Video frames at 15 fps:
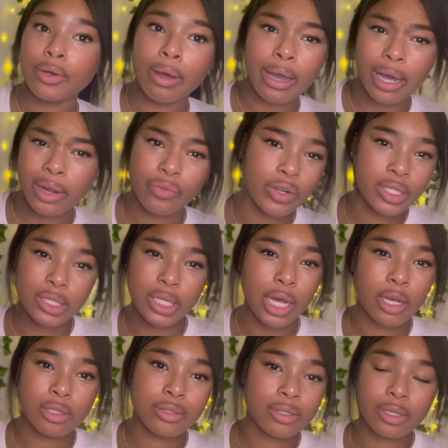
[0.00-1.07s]
I got a
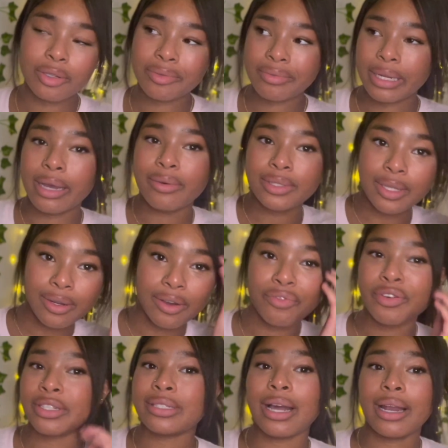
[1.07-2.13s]
freestyle, so that was a little
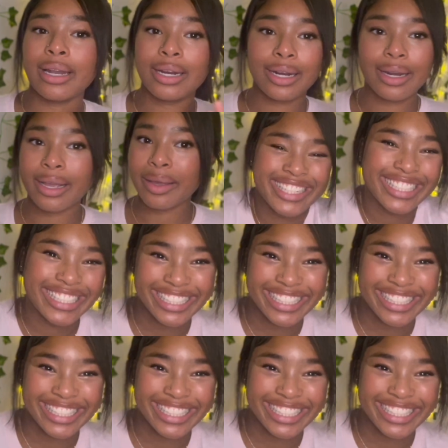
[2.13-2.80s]
freestyle of the day.